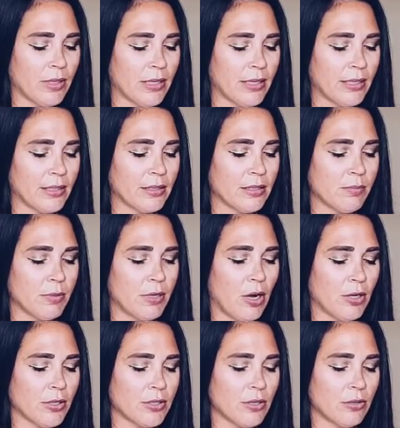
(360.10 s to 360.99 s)
things, but
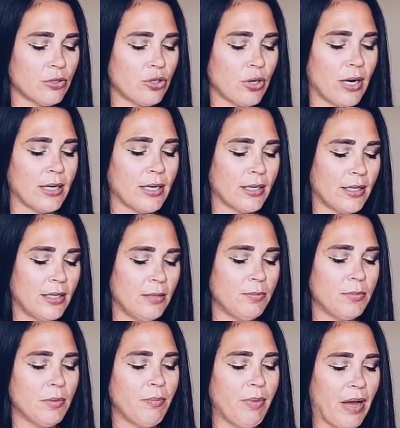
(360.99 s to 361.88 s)
also trying to
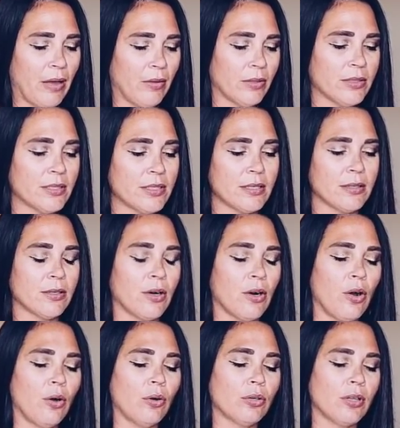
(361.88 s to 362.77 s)
keep the balance in
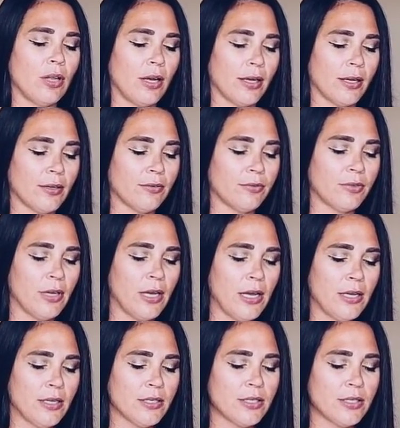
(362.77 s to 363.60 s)
their own life.